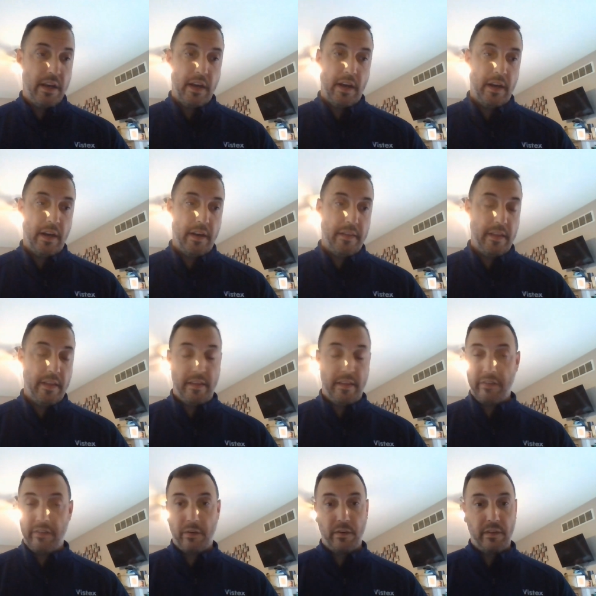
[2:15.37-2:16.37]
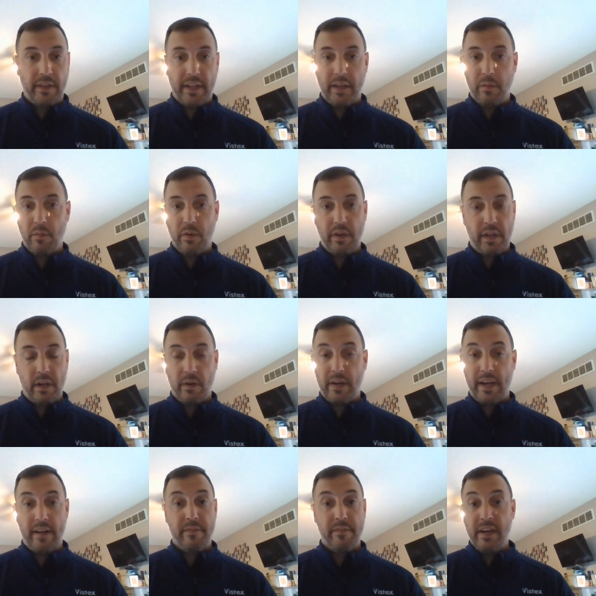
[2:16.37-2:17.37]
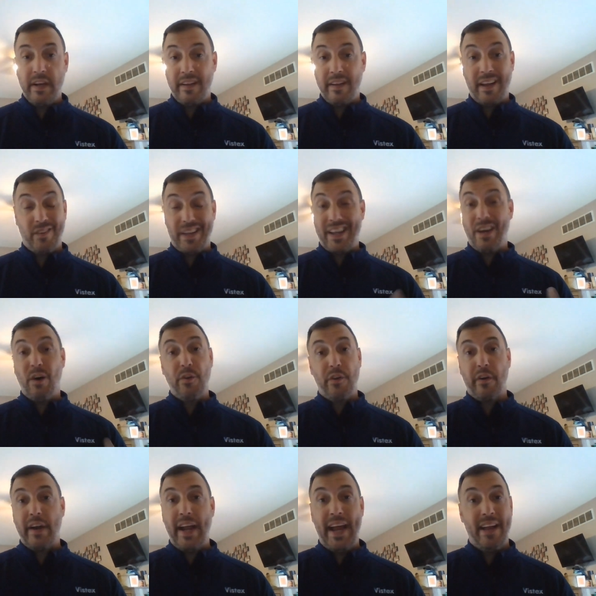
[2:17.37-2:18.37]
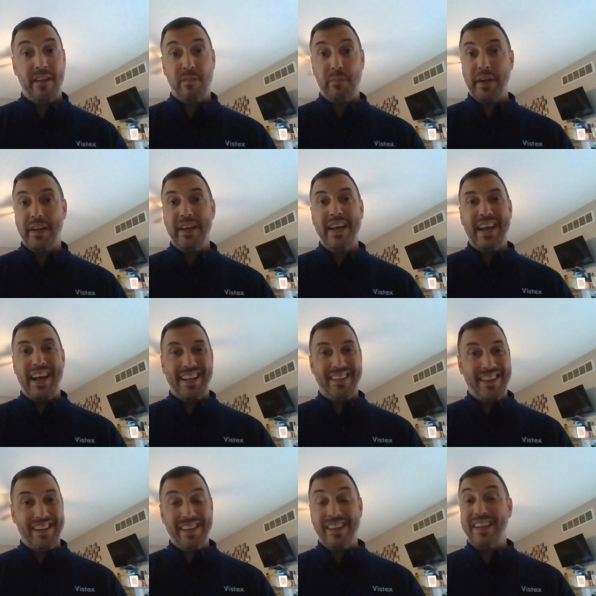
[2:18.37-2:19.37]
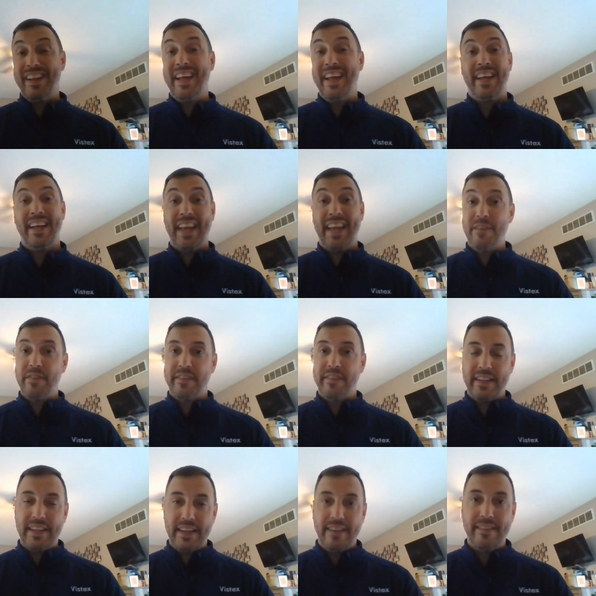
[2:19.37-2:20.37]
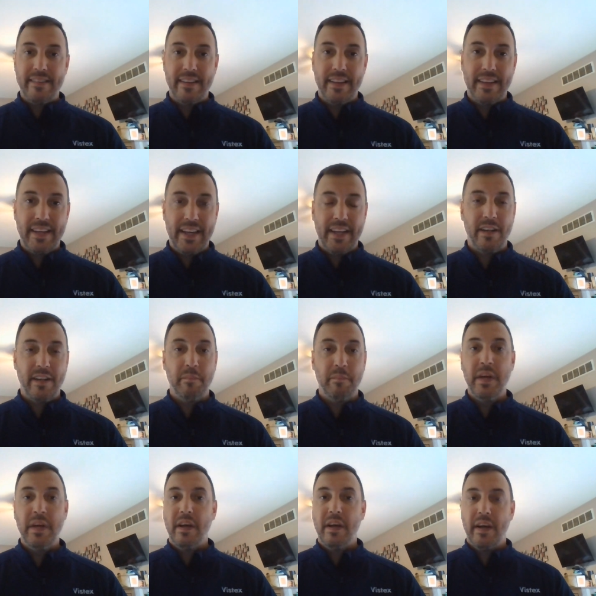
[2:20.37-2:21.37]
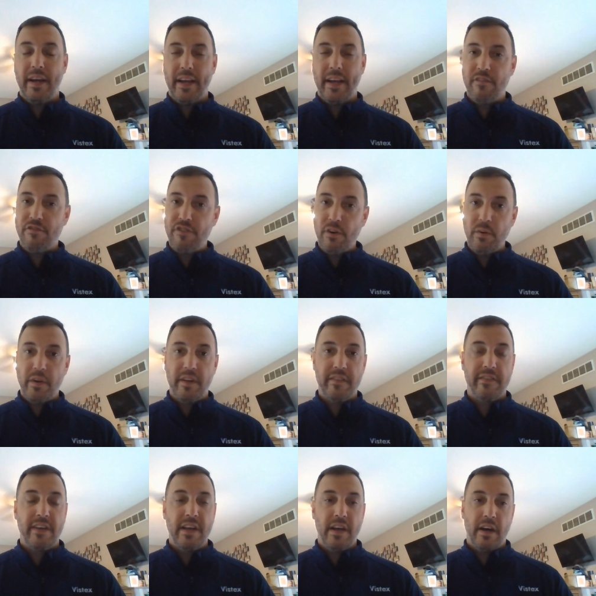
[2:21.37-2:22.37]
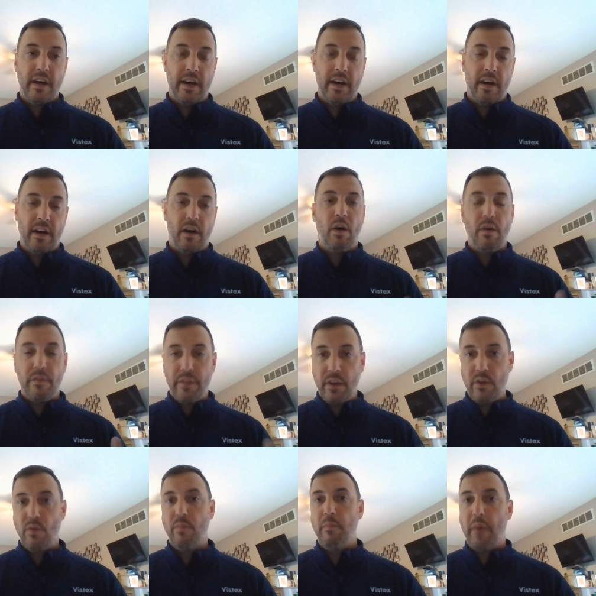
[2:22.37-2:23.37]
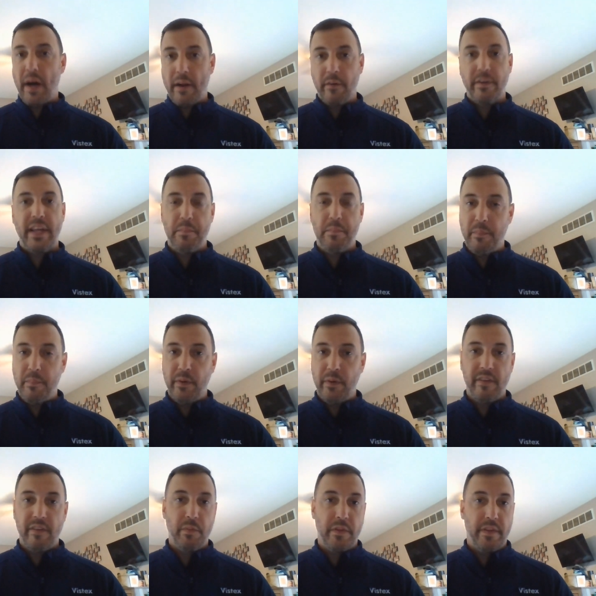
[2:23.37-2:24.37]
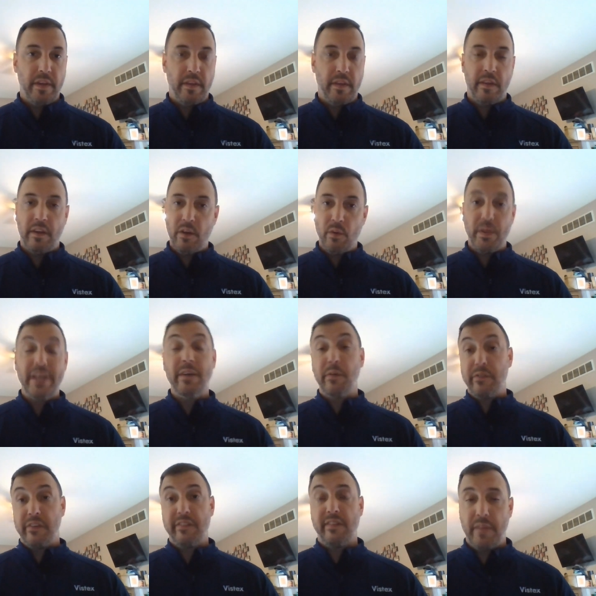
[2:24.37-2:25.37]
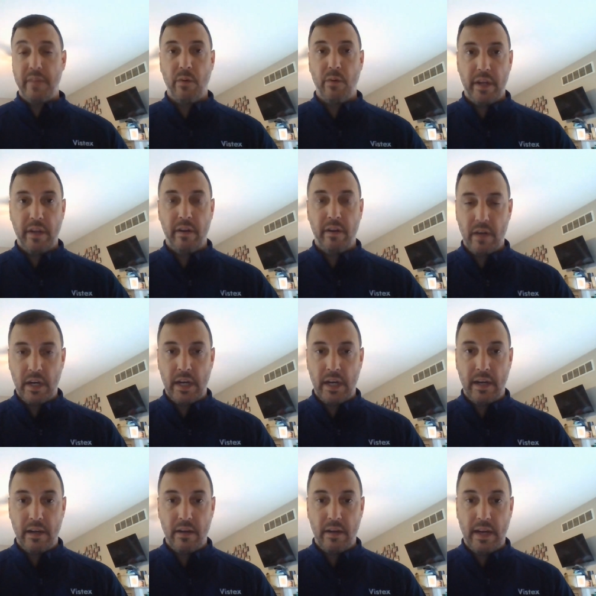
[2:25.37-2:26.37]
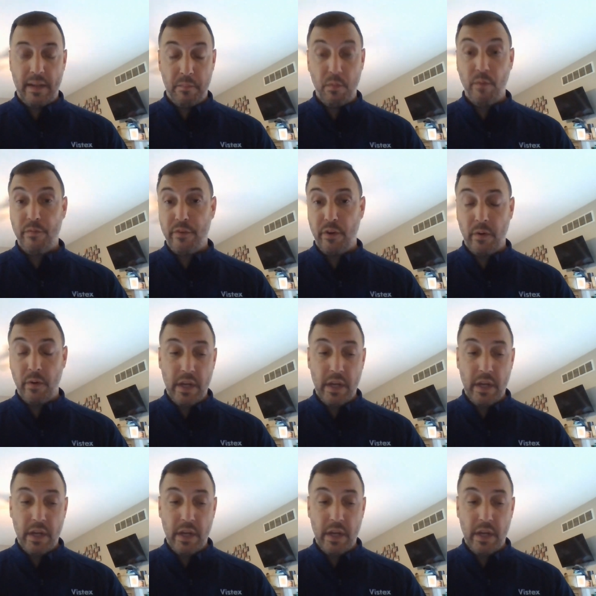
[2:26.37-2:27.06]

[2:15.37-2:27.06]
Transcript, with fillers: Uh, they, they, certainly, you know, kind of not only held our hand, but at the end of the day, gave us the keys to the kingdom uh, and showed us uh, all the new modern capabilities within the new ecosystem that we uh, had moved to.